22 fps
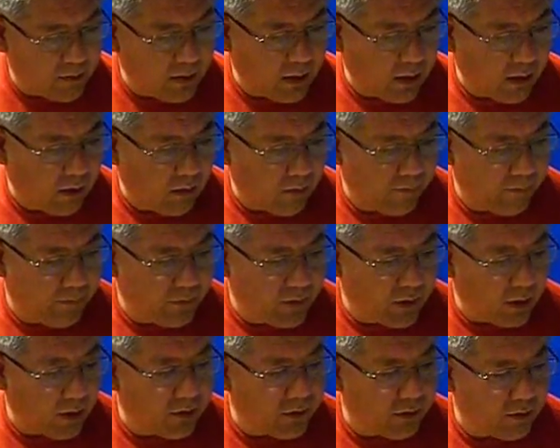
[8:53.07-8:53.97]
Now,
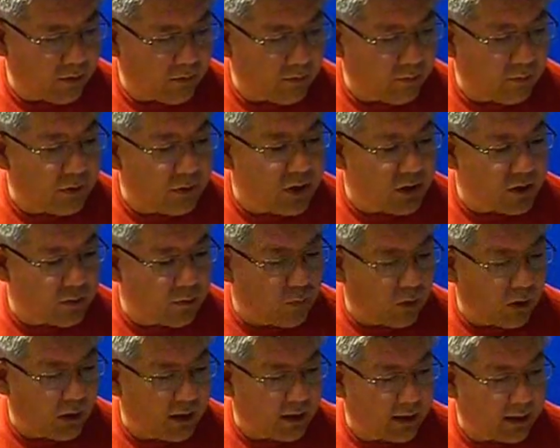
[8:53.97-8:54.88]
the other
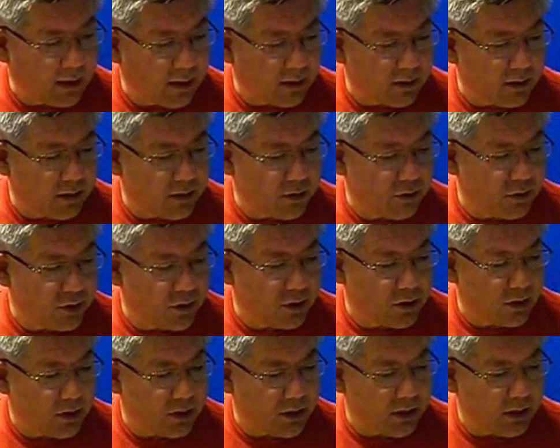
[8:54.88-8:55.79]
reason why I got
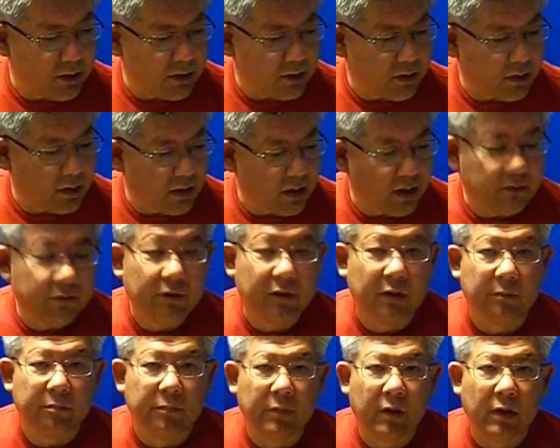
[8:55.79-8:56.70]
interested in
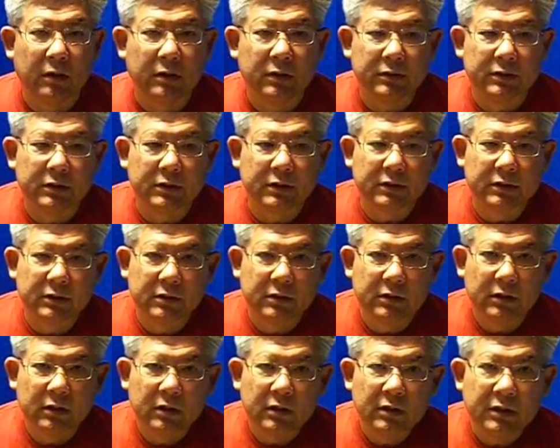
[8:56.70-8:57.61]
African politics
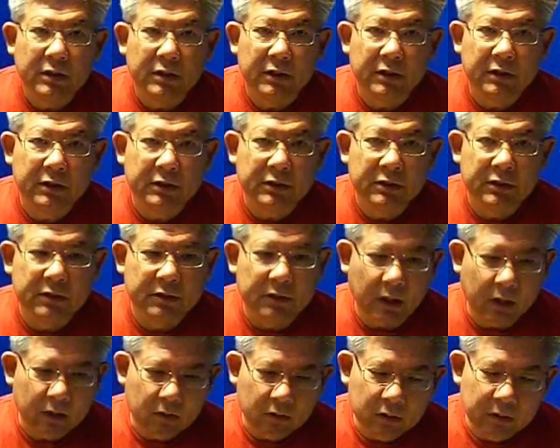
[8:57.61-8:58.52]
is
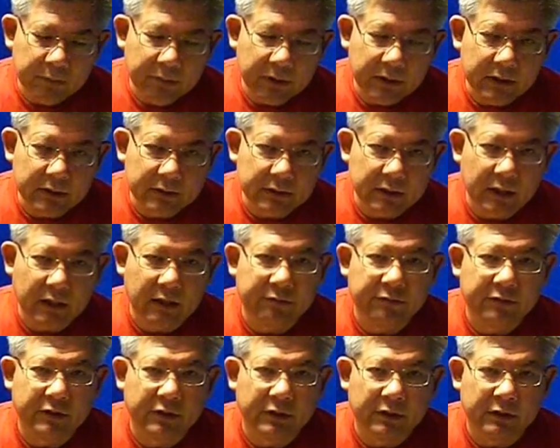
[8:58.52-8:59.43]
not only because
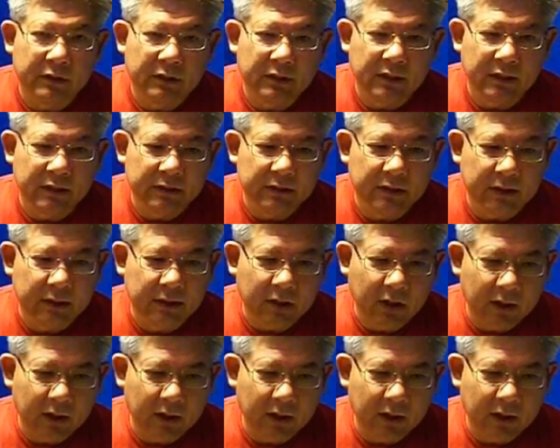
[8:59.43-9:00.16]
Africa as a